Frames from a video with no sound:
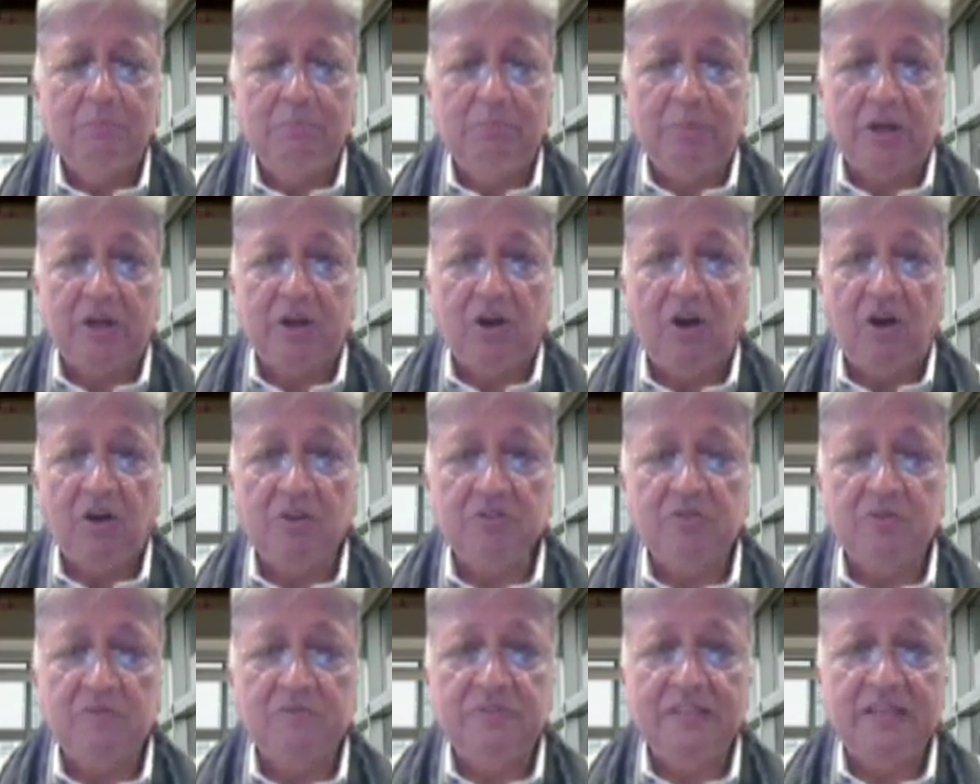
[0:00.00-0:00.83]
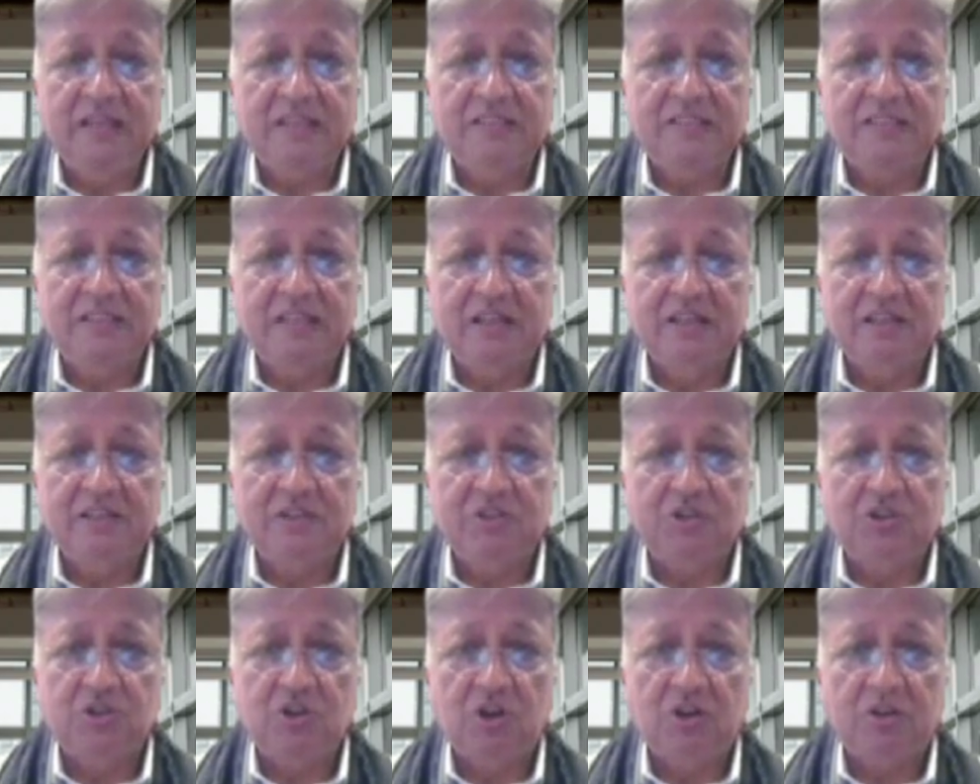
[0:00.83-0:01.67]
because of the external
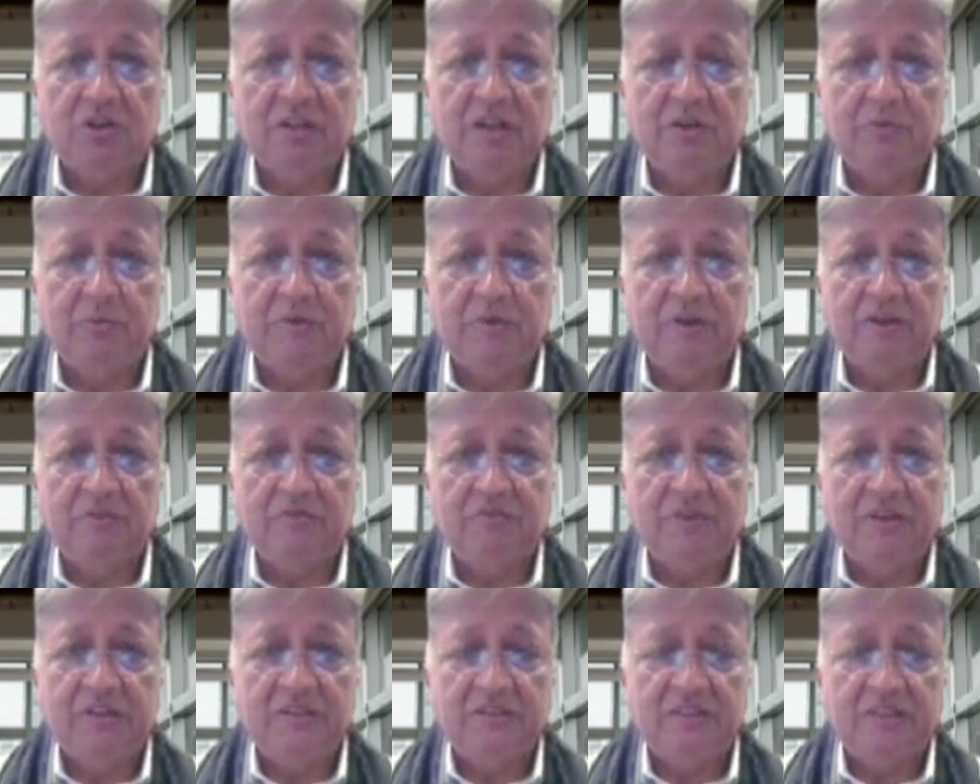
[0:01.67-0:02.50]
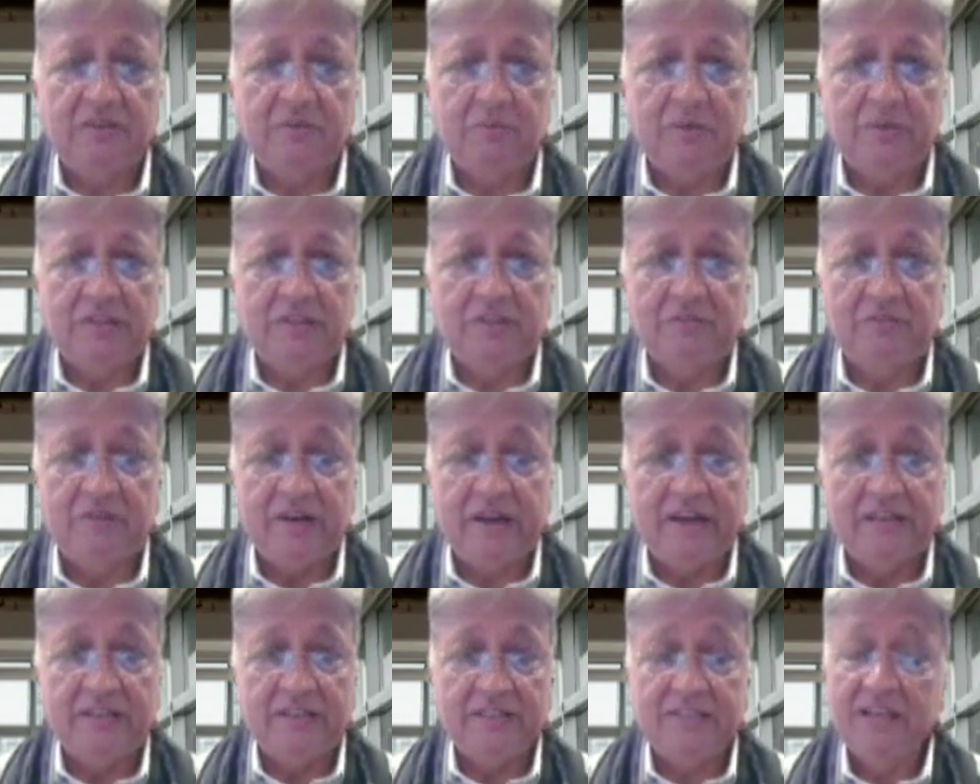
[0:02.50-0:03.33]
shock that we are facing with the
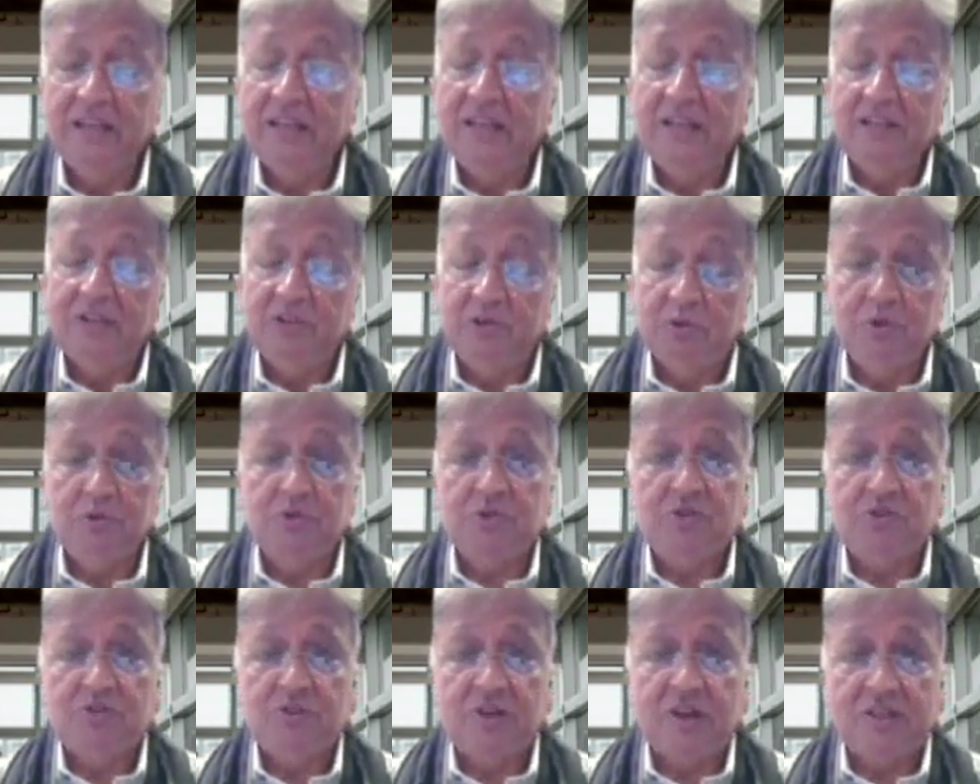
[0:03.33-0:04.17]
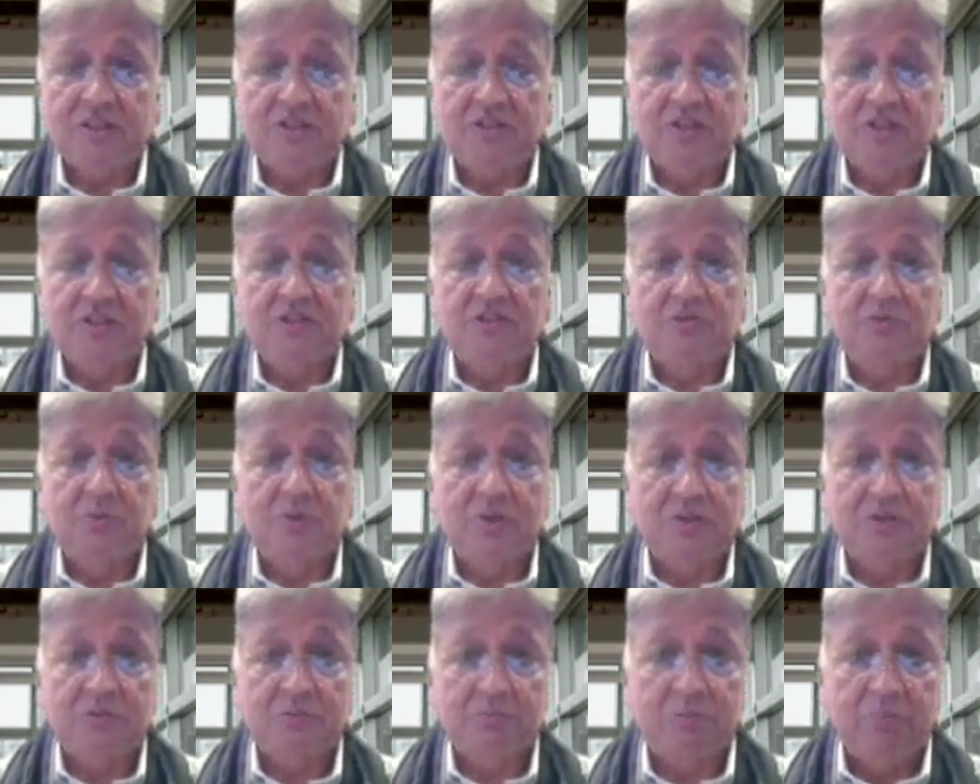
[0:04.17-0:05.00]
virus, those structures
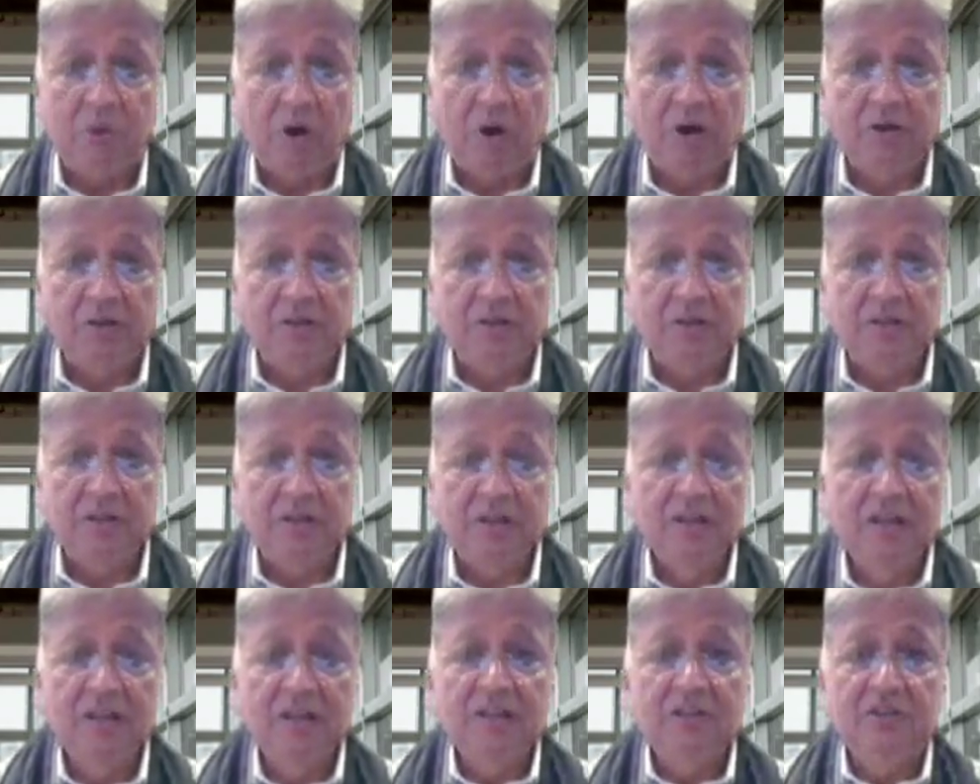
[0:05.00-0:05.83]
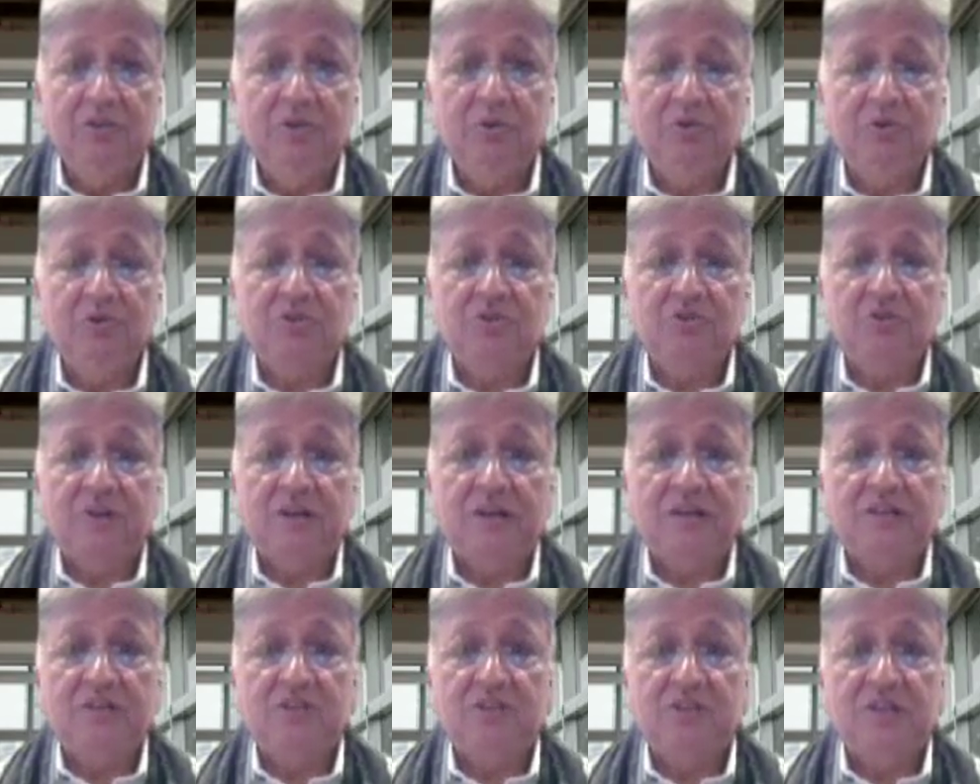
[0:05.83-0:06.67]
respond, those
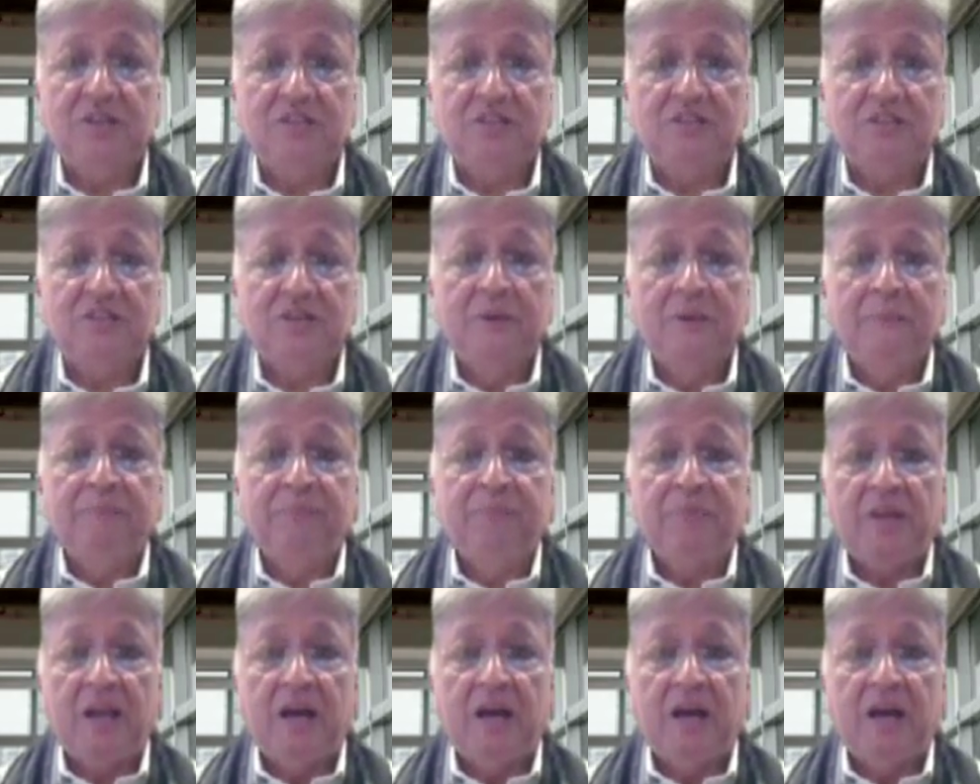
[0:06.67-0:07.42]
structures